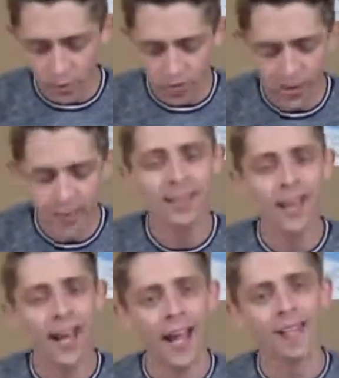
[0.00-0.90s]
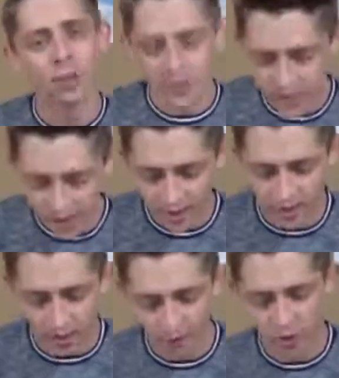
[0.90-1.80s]
within and
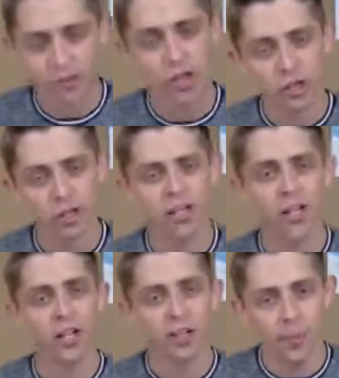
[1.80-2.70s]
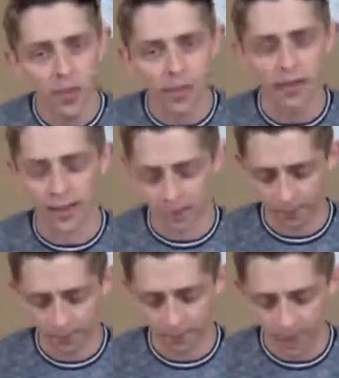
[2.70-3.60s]
outside of our church community.
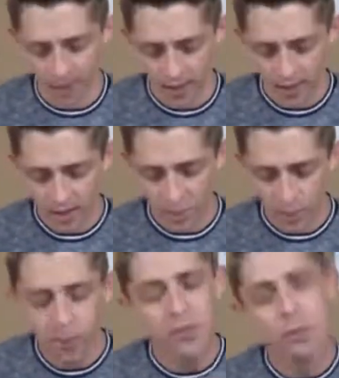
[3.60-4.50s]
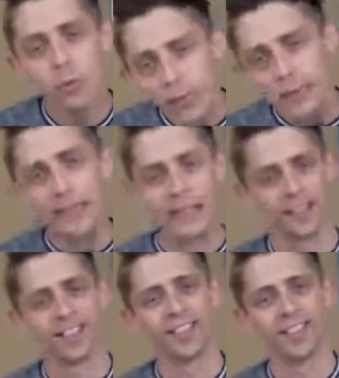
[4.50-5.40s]
We must be
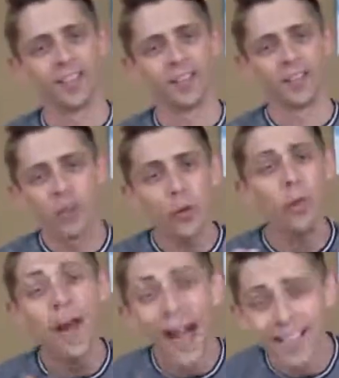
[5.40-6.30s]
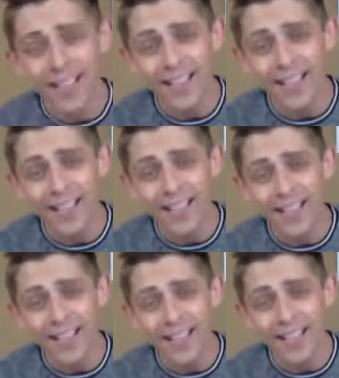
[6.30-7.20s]
willing to repent
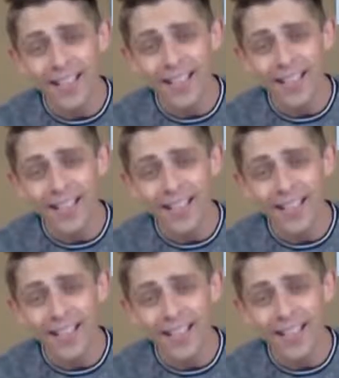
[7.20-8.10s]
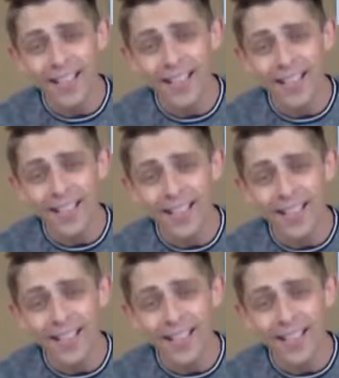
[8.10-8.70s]
of the harm that we've done.